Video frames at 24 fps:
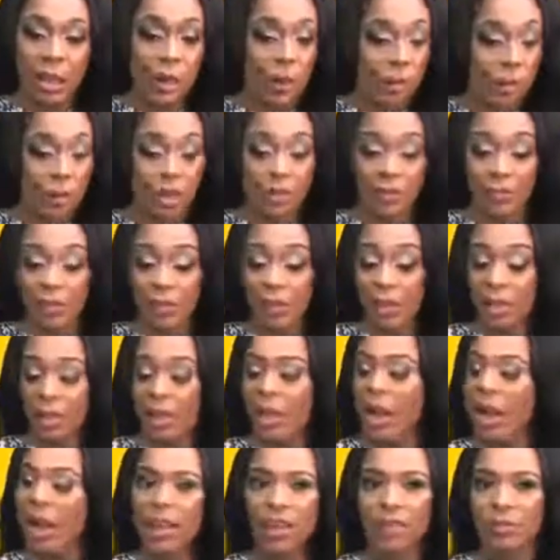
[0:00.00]
my friend,
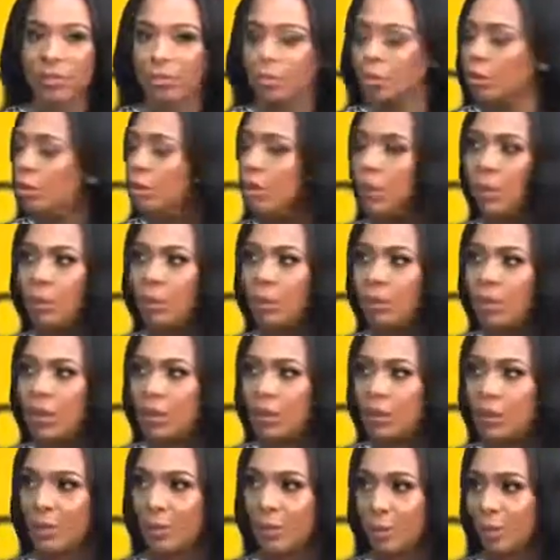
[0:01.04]
I even told Debbie Rice
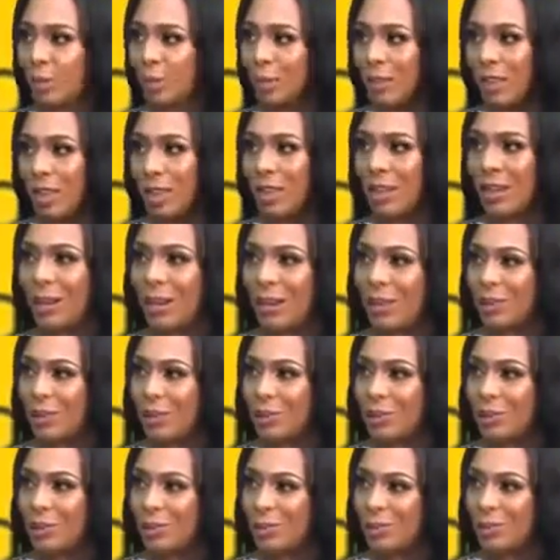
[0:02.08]
I was going to take her
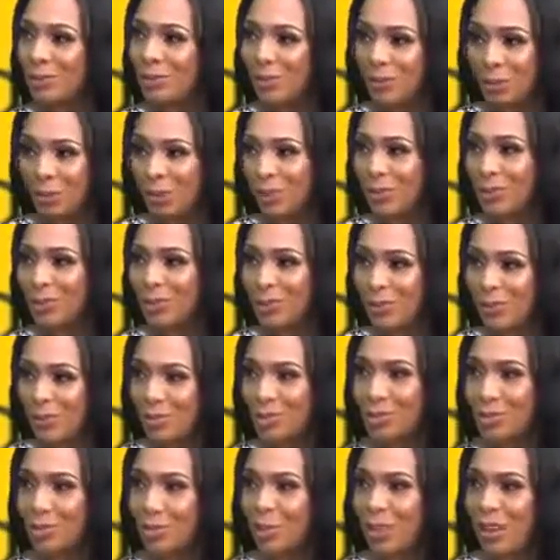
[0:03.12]
along with us
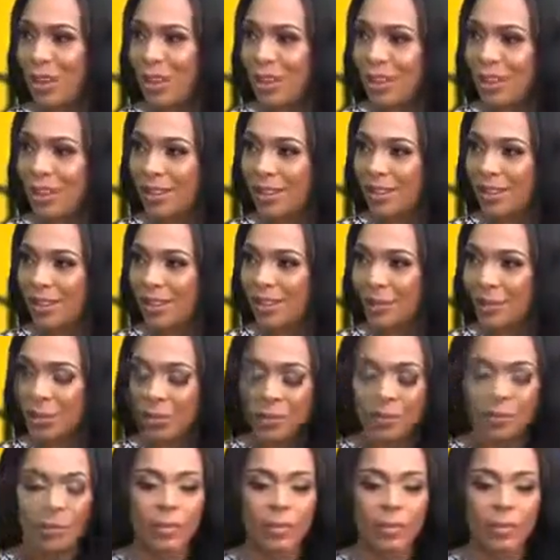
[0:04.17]
to Dubai, you know,